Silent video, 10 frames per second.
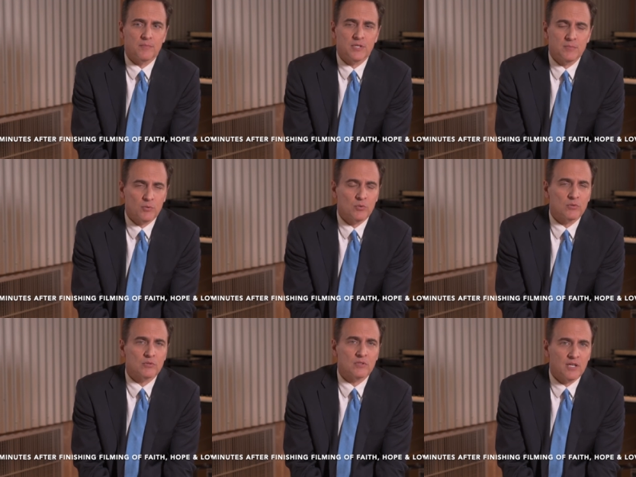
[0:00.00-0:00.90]
people
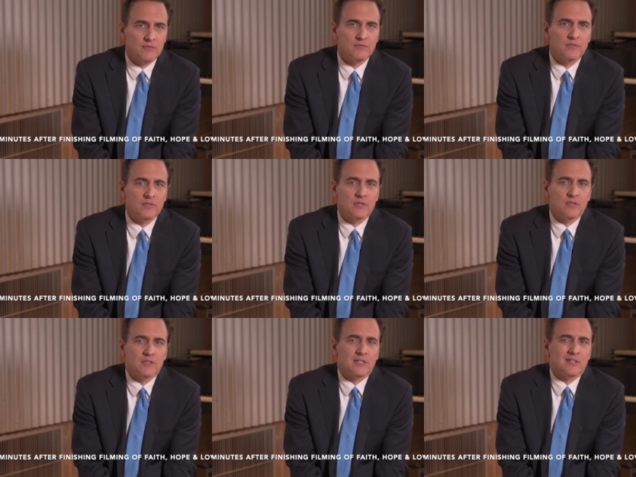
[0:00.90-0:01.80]
will love
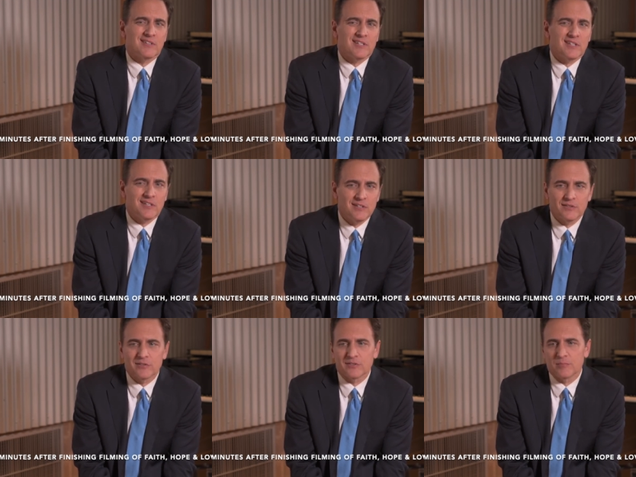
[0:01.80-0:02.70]
to
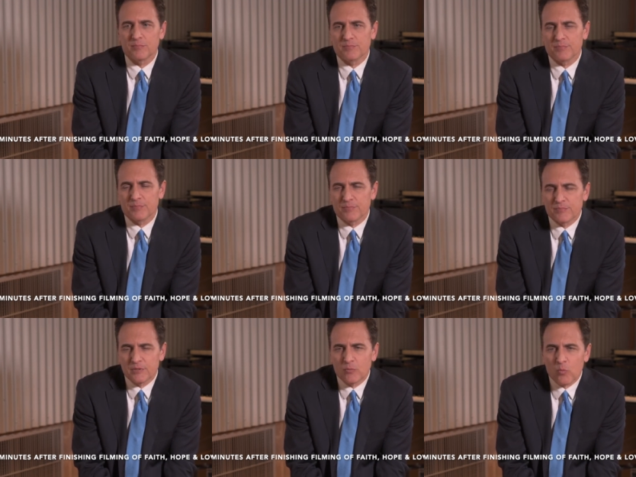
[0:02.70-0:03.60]
hear, to,
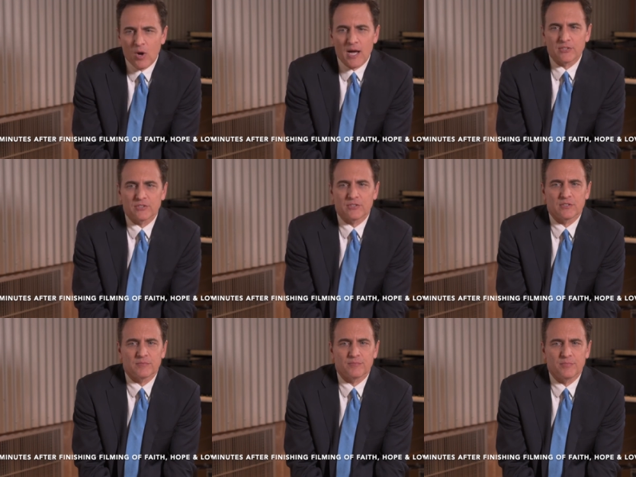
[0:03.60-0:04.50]
to watch,
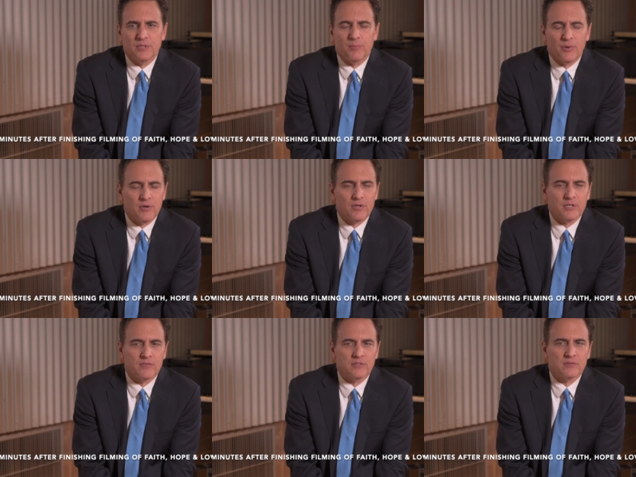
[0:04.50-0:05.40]
to be a part
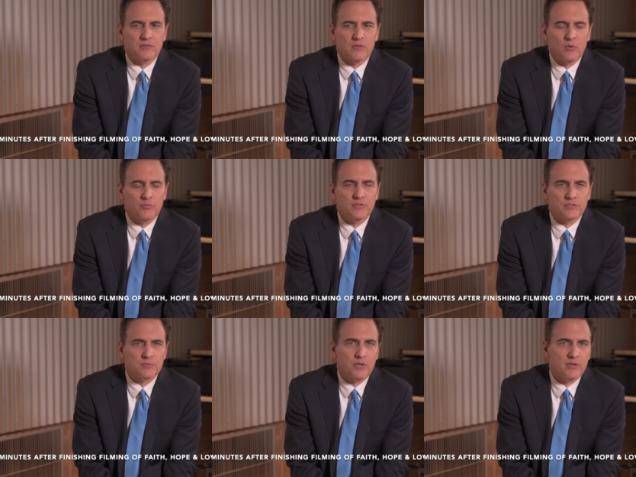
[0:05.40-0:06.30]
of, and hopefully
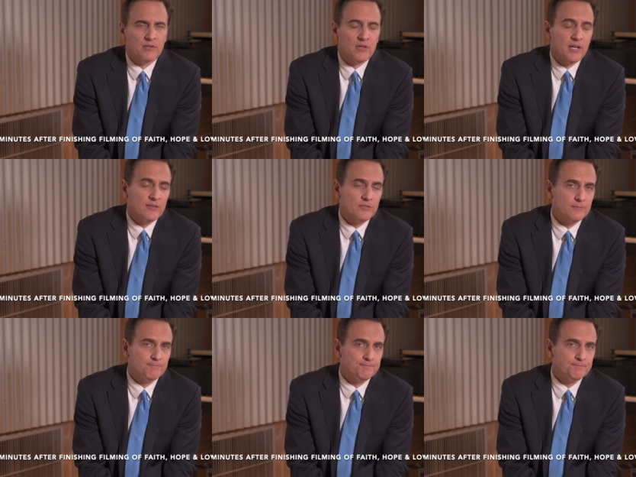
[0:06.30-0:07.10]
inspire their lives.